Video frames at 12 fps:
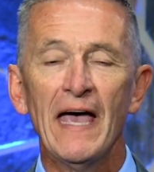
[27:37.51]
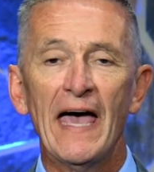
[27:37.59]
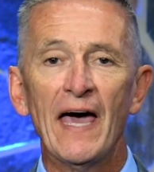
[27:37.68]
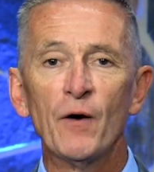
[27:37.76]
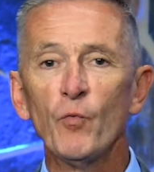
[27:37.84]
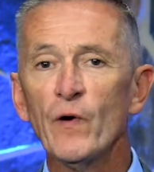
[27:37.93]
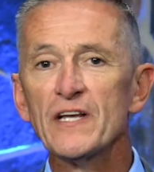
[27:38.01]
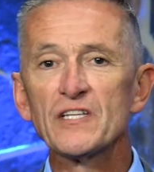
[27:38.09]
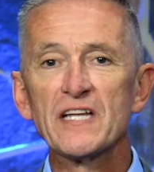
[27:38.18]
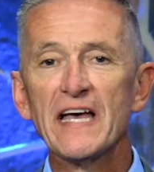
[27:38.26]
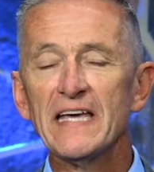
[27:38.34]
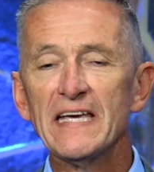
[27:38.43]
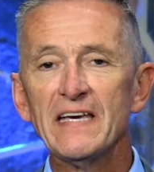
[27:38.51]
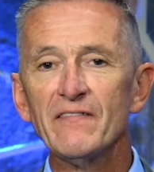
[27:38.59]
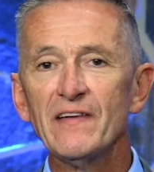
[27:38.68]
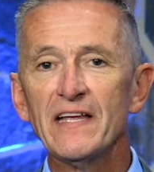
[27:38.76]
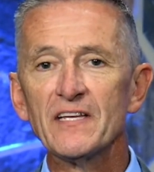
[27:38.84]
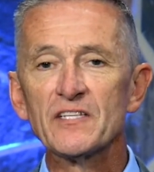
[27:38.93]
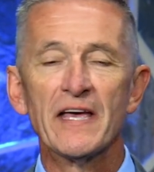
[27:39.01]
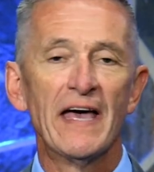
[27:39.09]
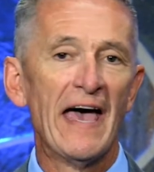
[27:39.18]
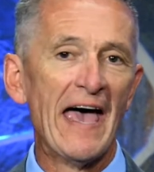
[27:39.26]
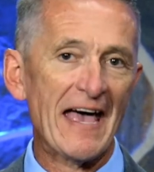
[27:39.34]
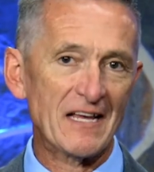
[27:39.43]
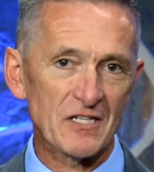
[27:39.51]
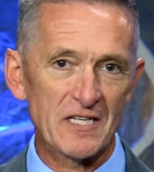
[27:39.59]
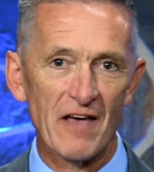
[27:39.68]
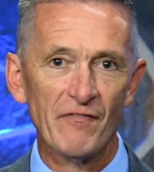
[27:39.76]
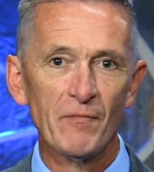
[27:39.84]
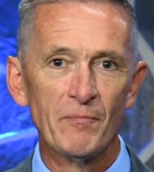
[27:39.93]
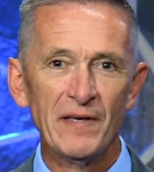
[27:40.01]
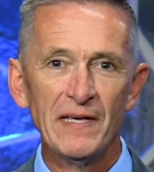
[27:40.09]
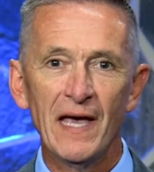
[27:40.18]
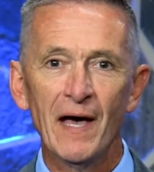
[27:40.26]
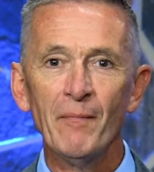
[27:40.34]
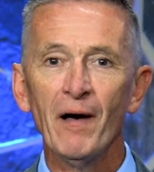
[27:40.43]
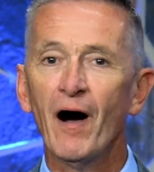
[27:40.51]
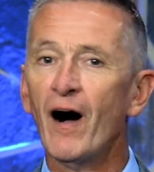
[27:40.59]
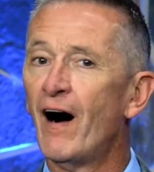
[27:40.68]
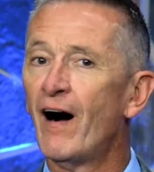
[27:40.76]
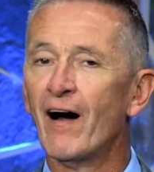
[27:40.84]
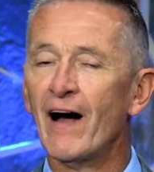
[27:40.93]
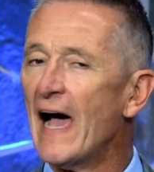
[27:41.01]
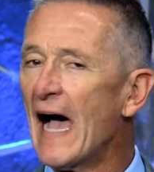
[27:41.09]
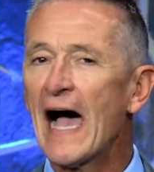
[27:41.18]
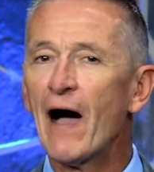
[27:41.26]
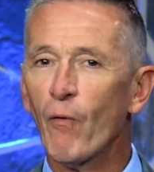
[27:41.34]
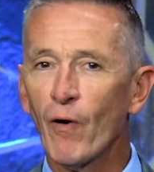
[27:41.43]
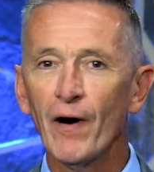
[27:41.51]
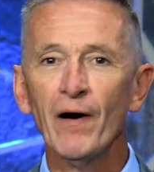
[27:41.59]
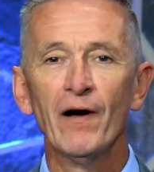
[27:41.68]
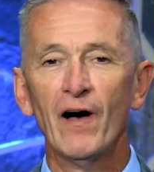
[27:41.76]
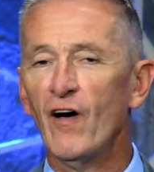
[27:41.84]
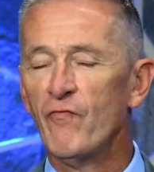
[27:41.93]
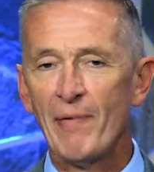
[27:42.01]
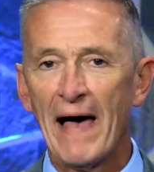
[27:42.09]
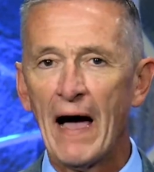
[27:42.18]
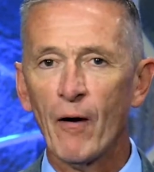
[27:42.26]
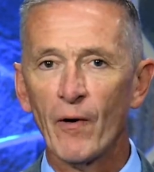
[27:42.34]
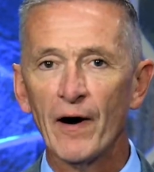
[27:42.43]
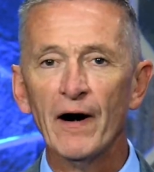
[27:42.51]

and Wednesday evenings at 7 p.m., our hour of power.